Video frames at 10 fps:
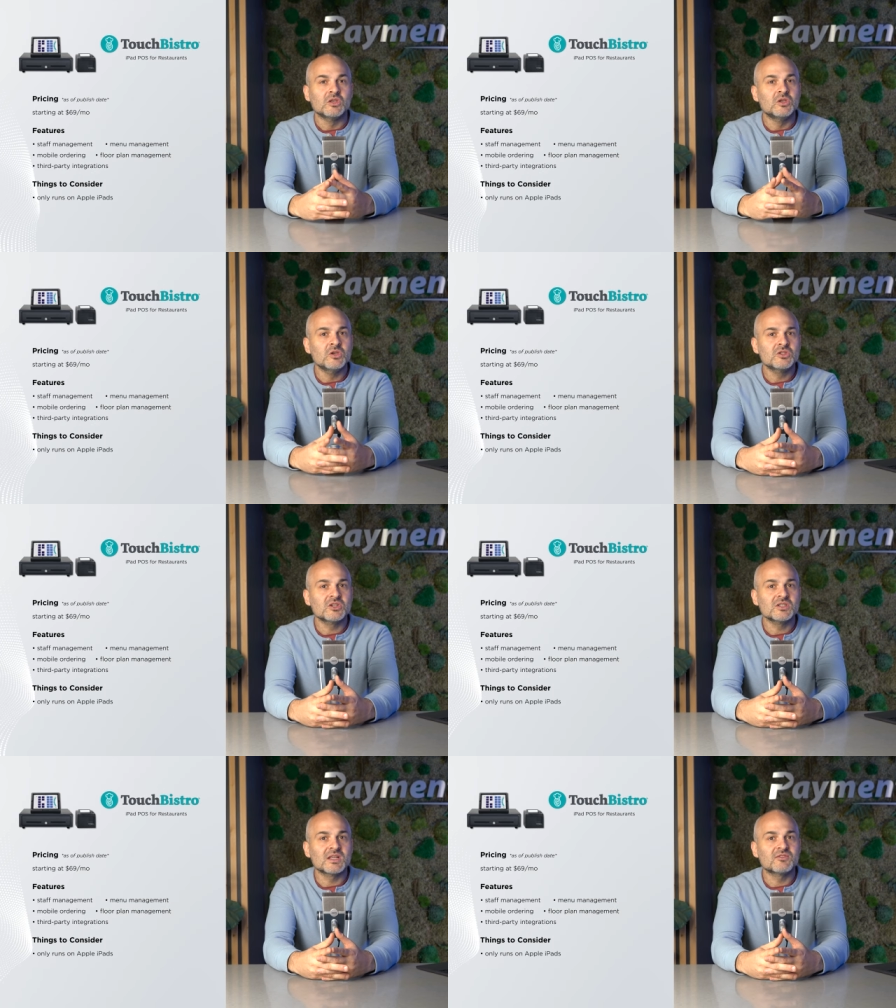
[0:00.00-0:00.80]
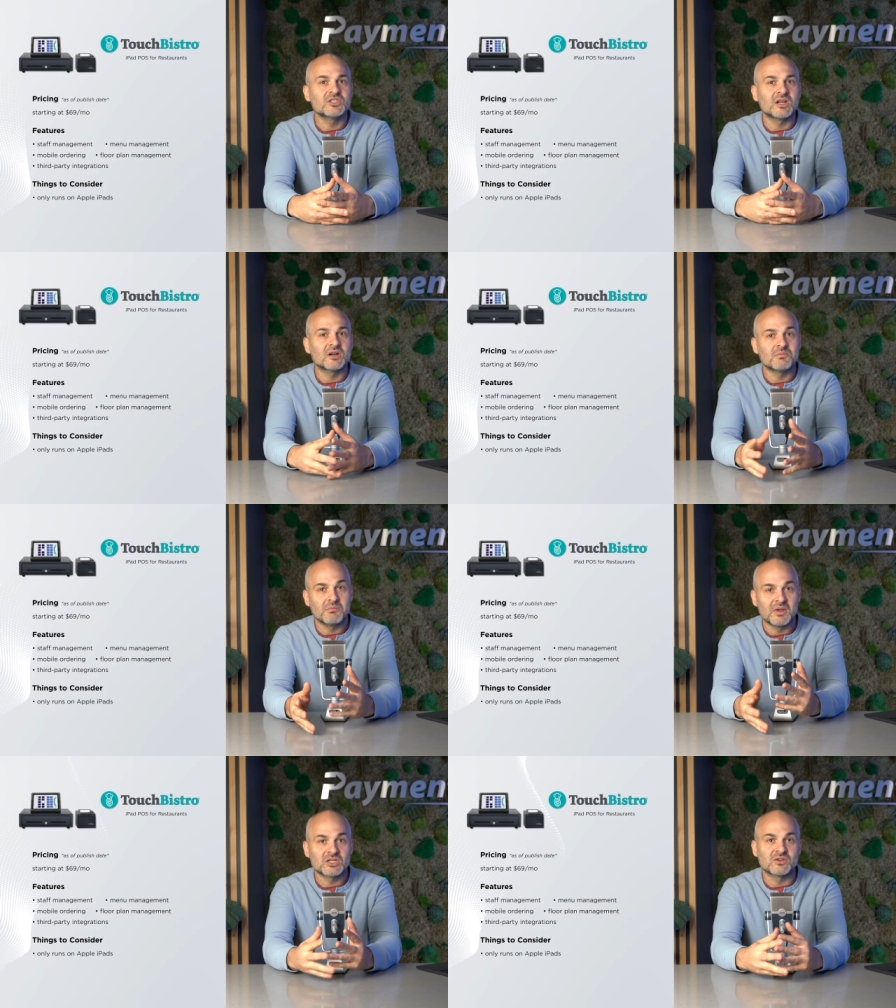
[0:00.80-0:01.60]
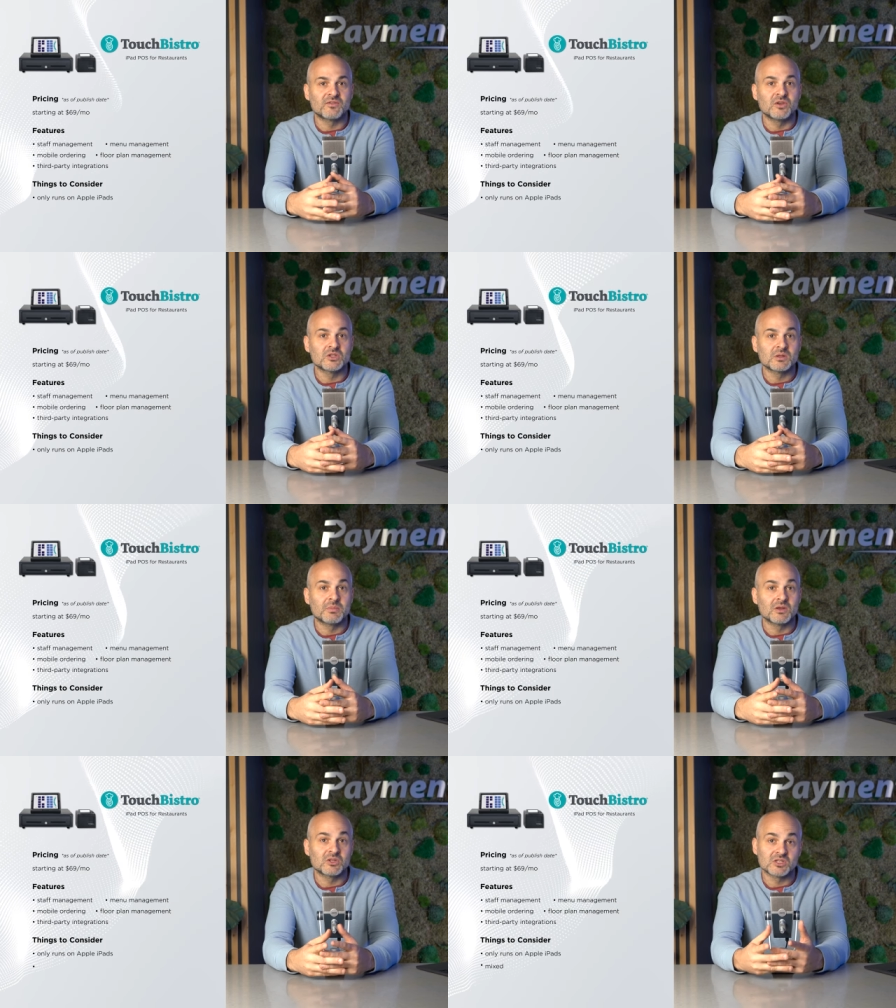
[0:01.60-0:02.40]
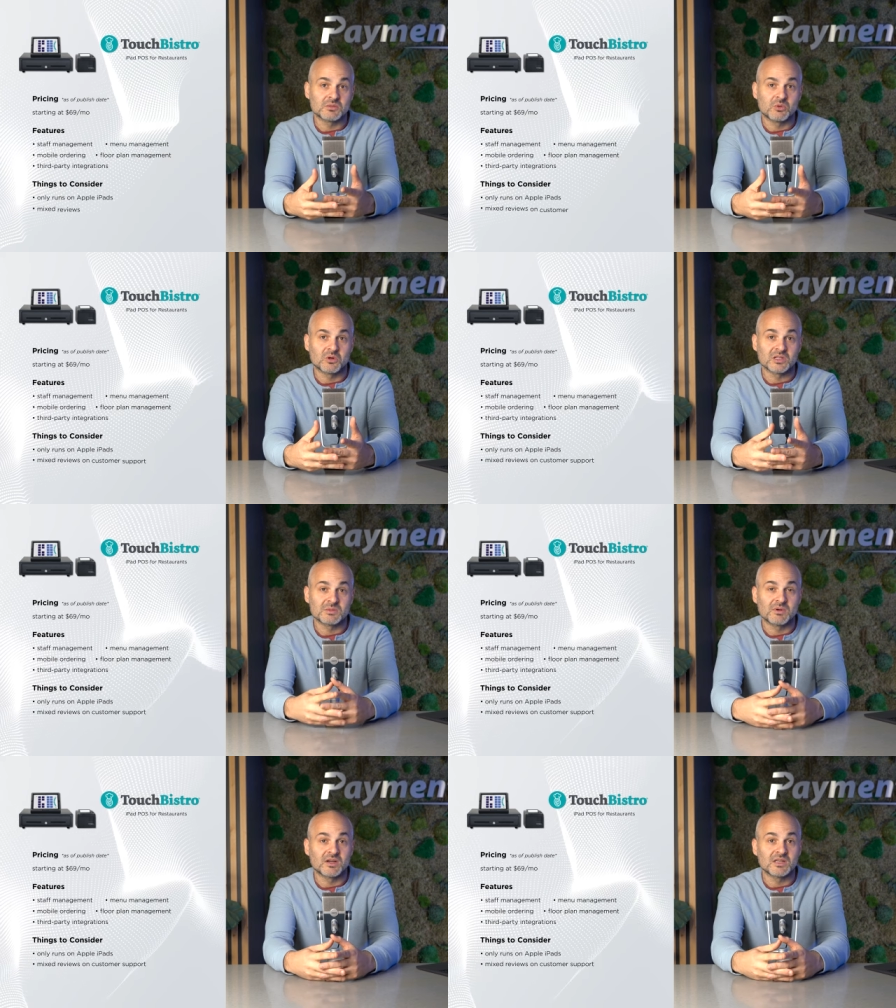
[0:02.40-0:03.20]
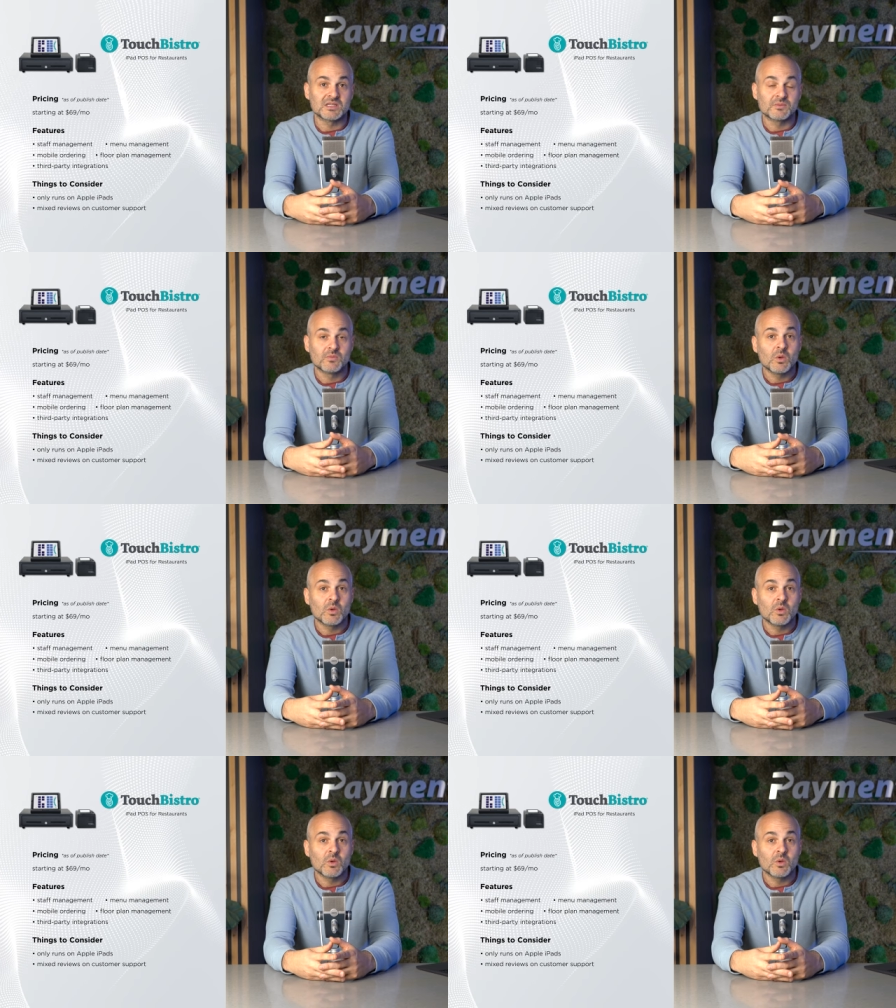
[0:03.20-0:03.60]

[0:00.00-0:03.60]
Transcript: Users have shared mixed reviews about their support experience.